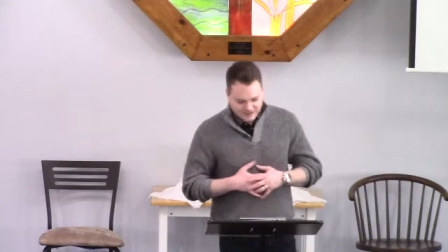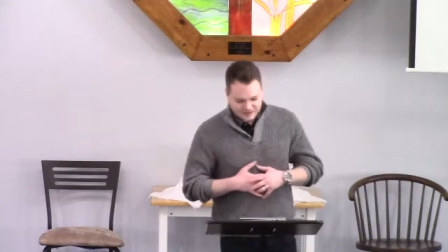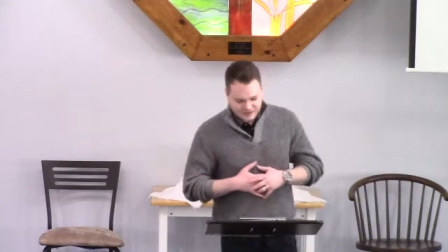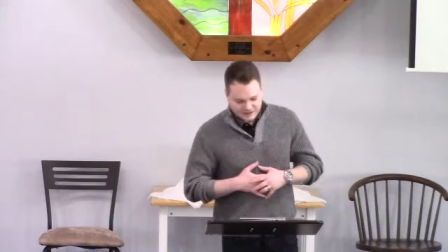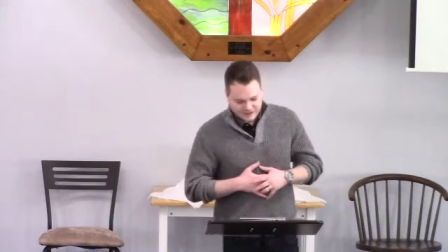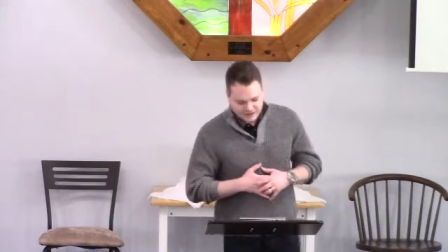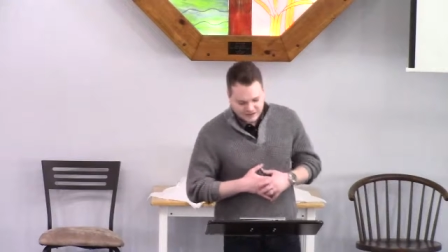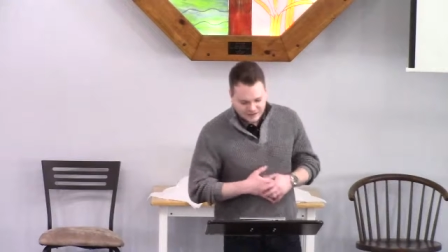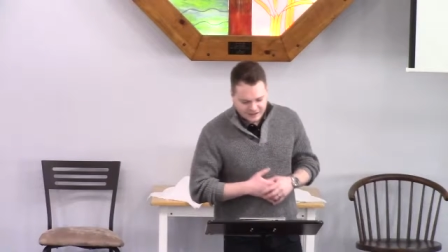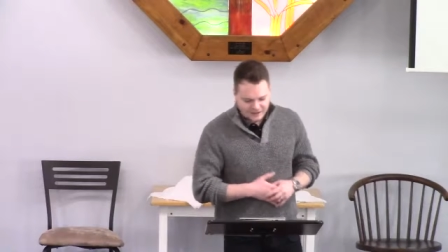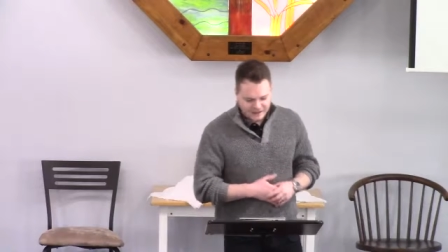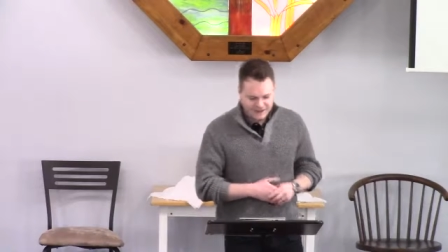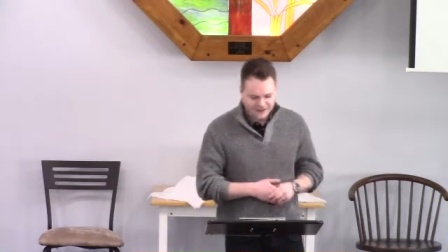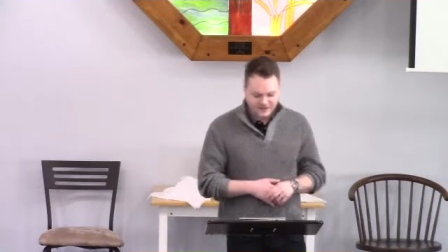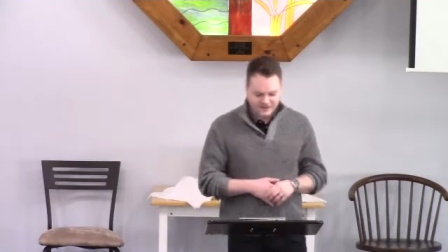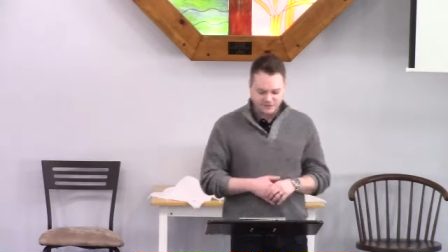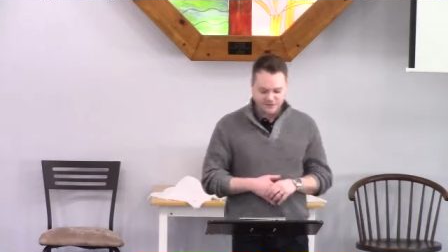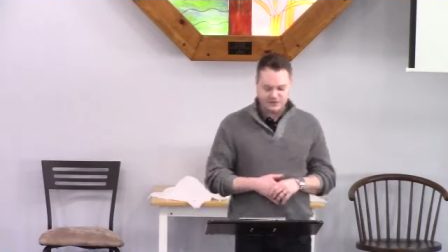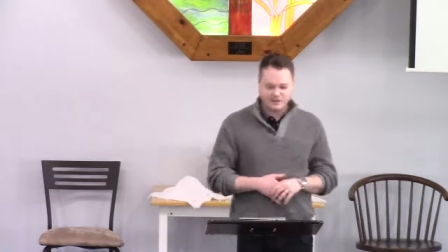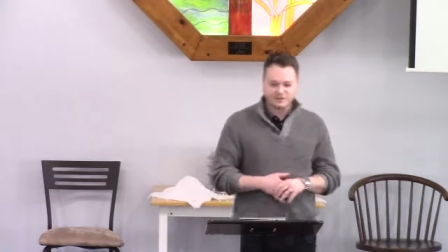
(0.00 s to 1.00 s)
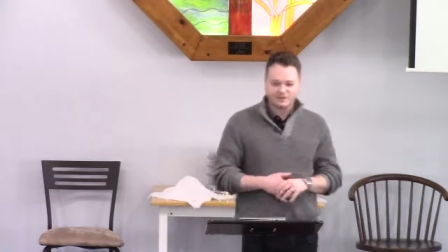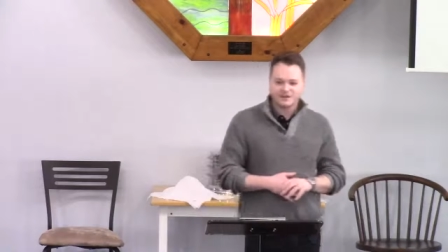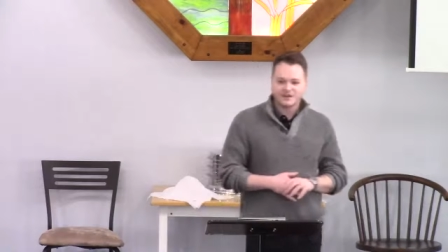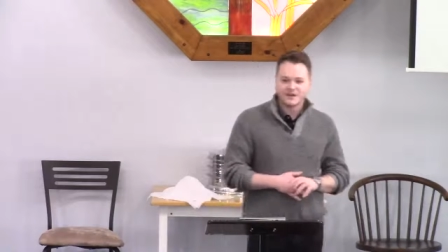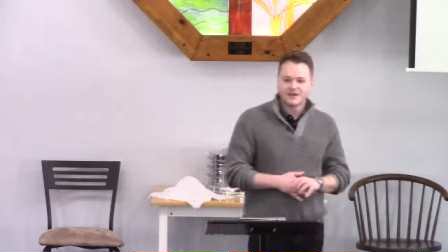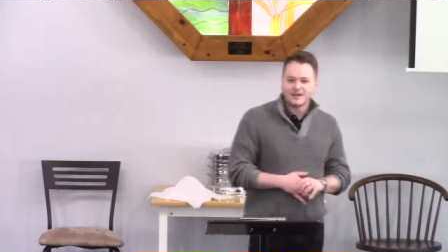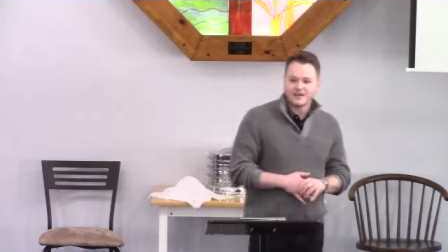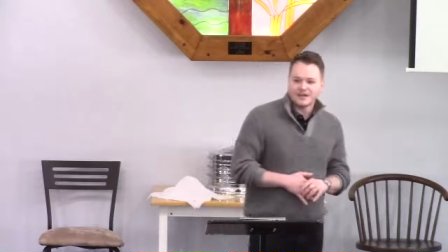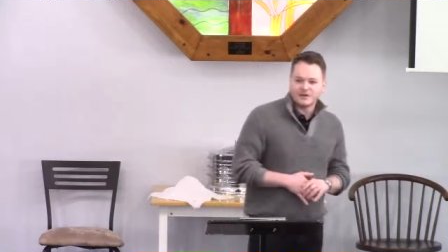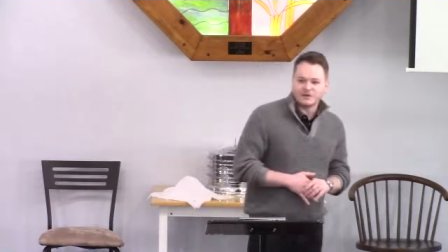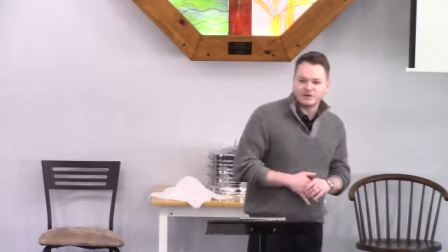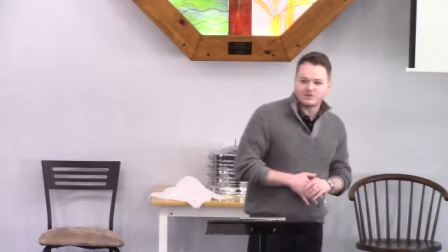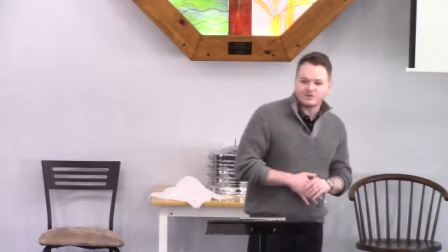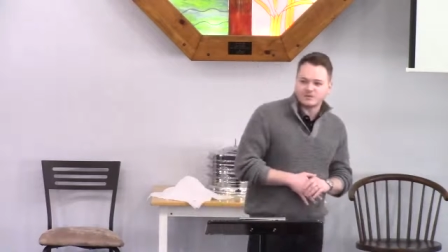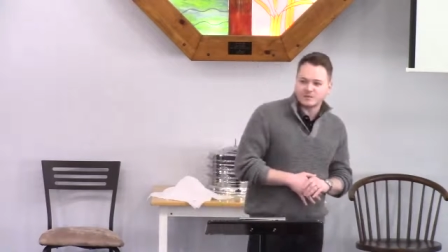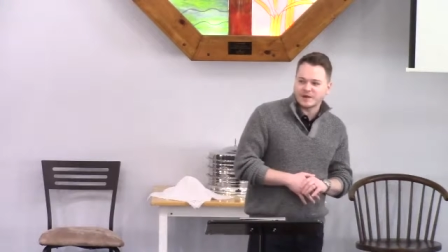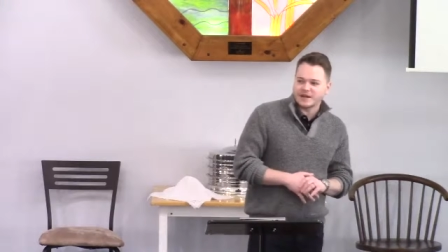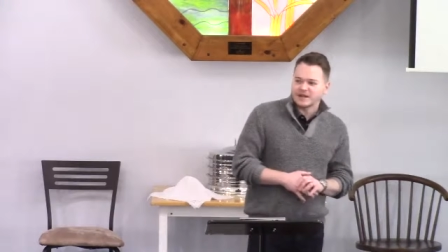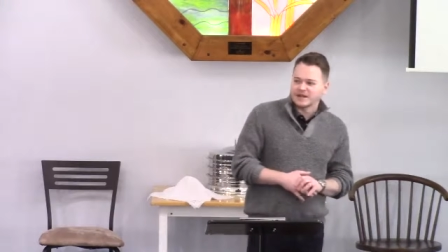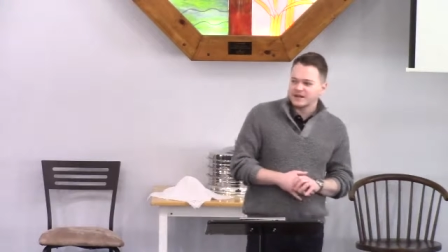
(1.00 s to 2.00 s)
and we've, we've
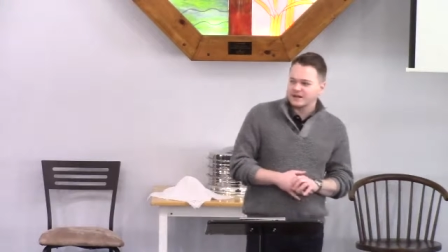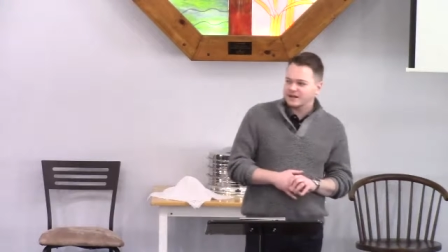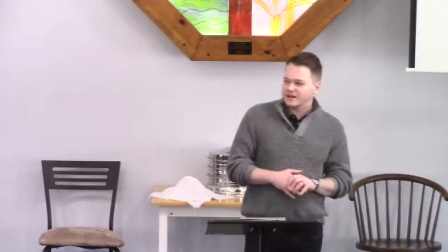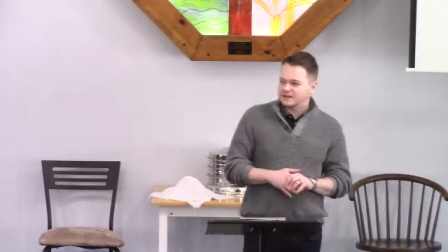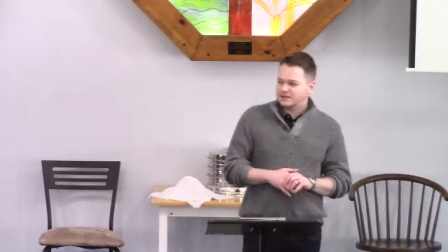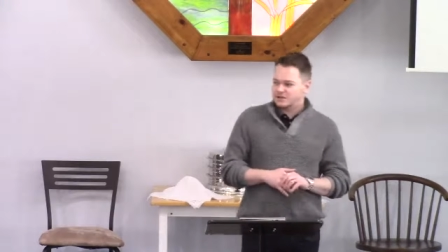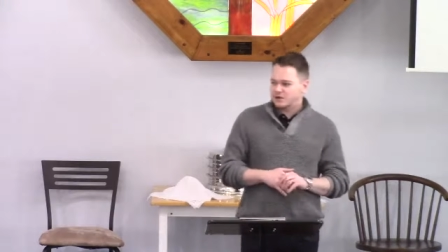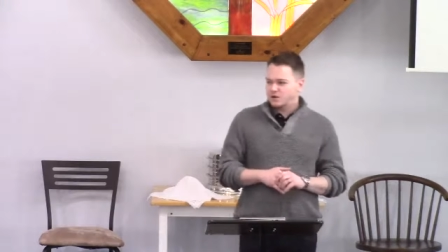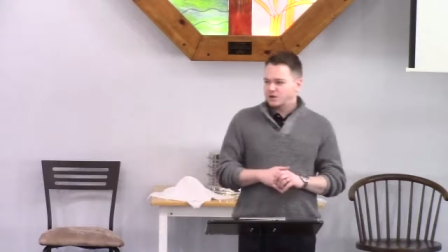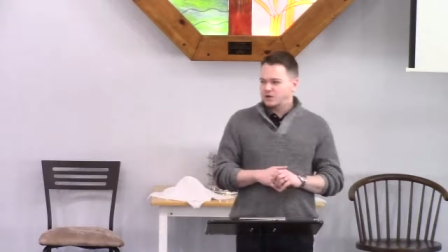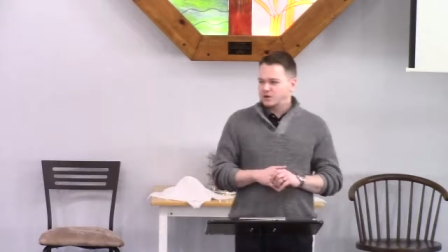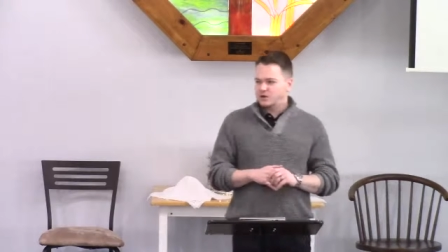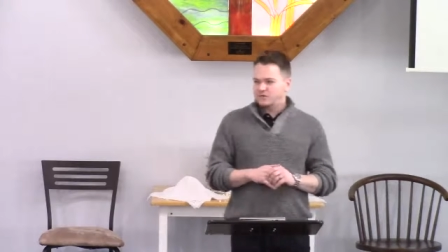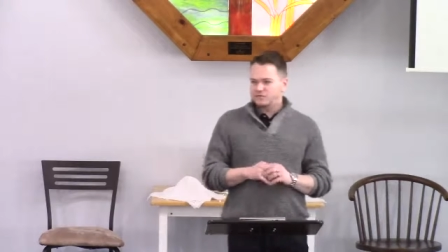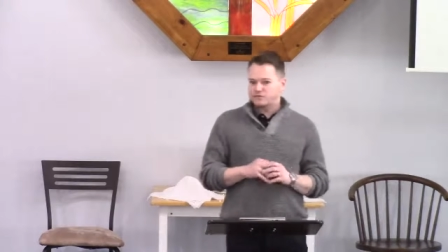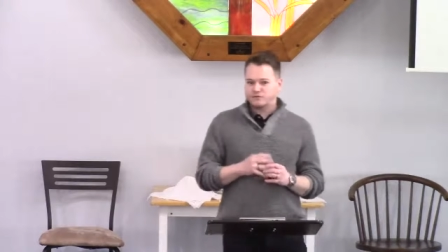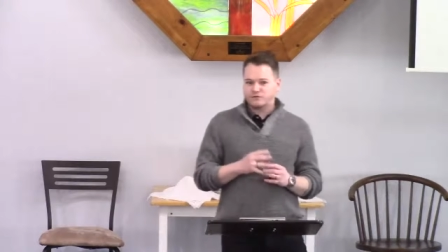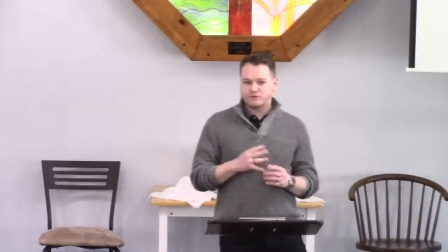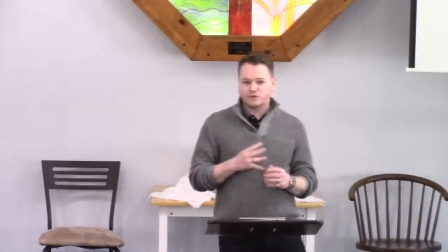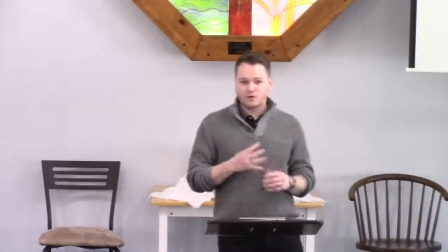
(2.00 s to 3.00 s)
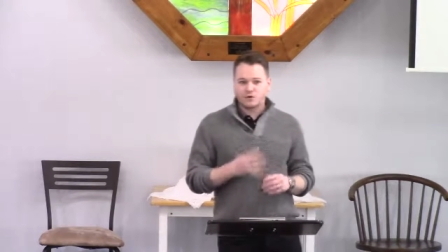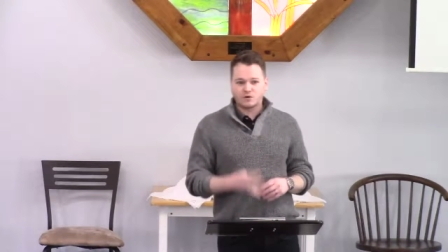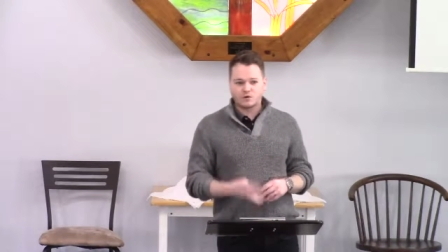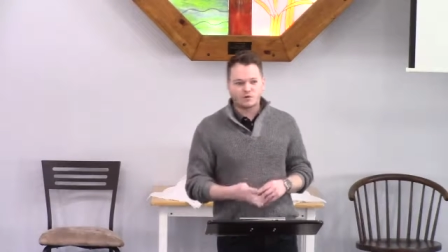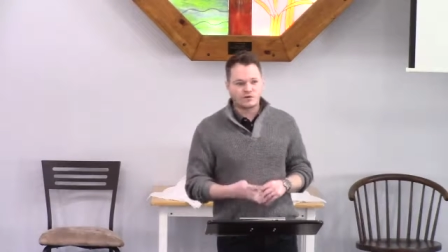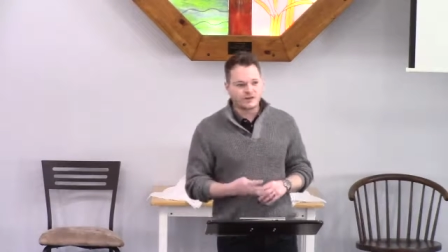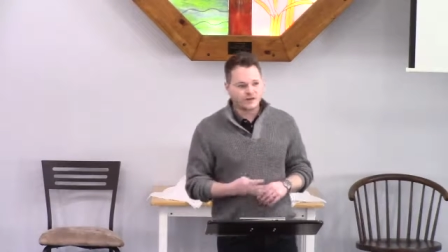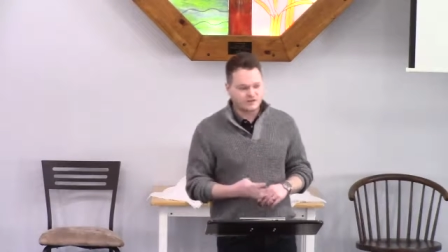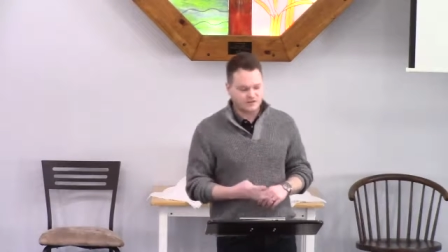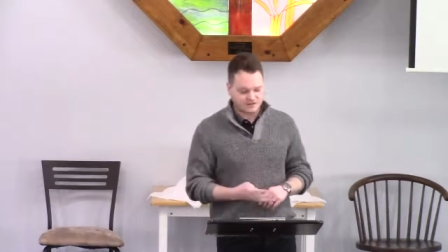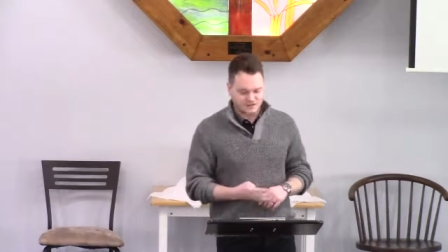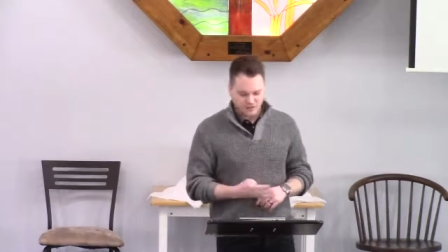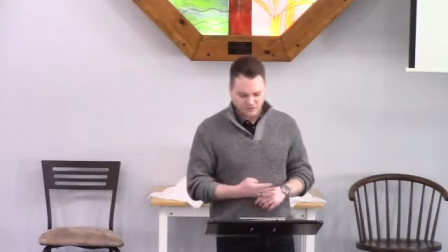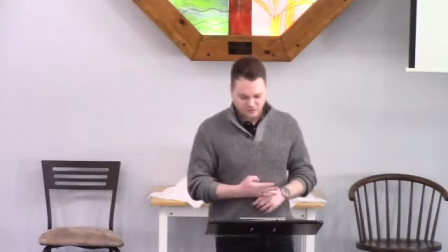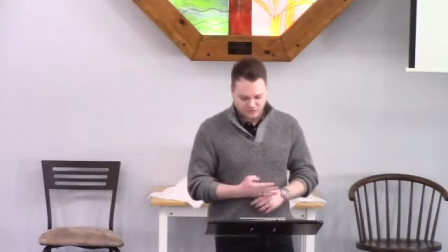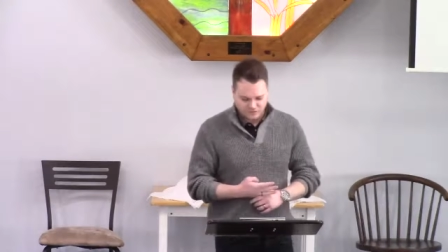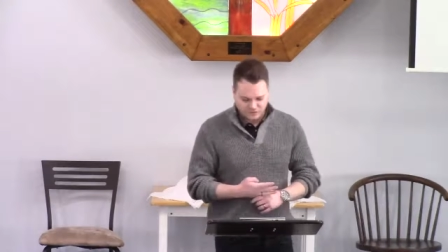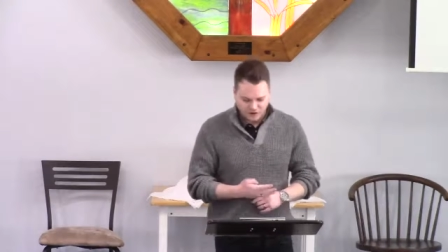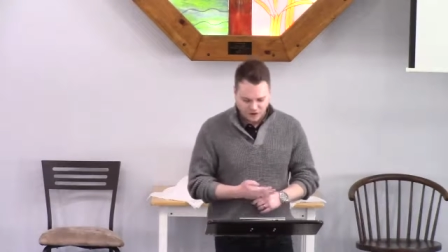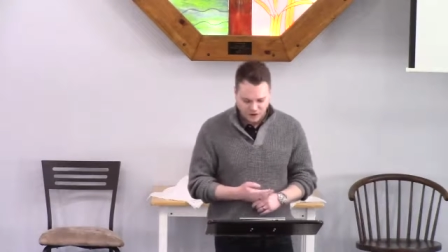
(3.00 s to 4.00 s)
spent a total of four weeks
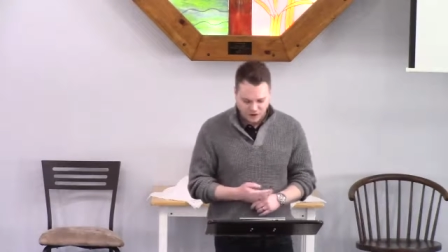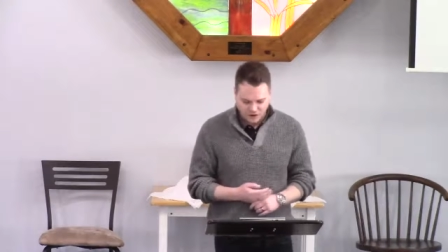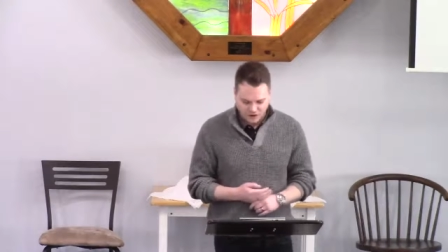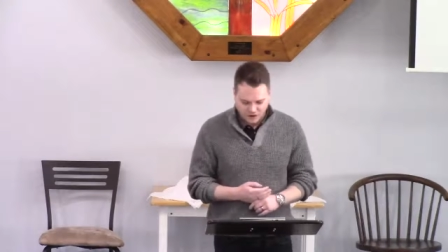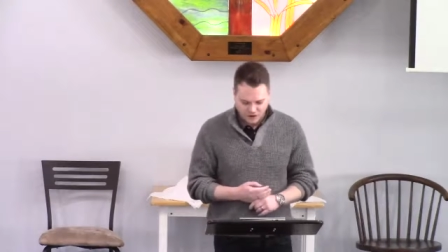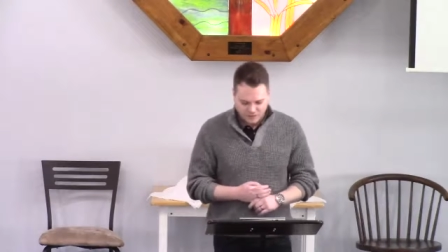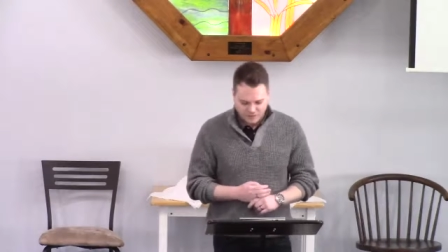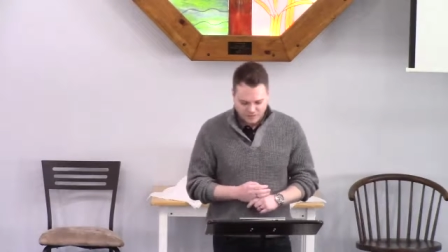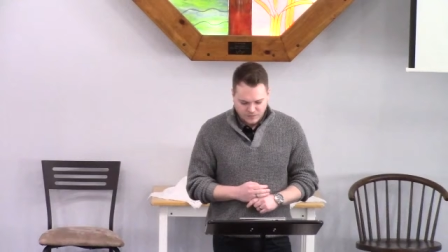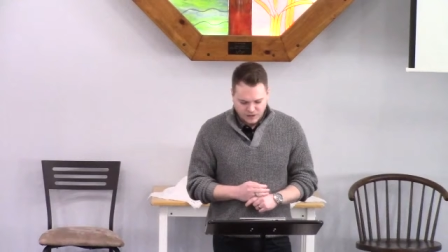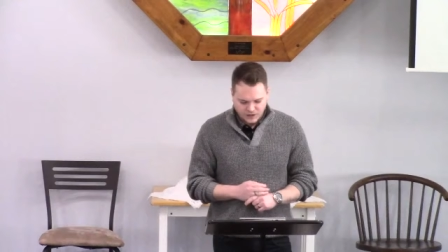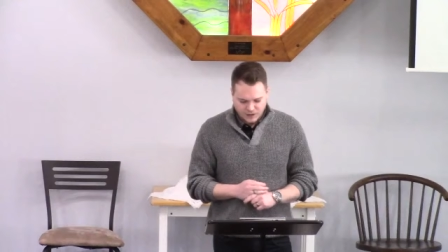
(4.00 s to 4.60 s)
so far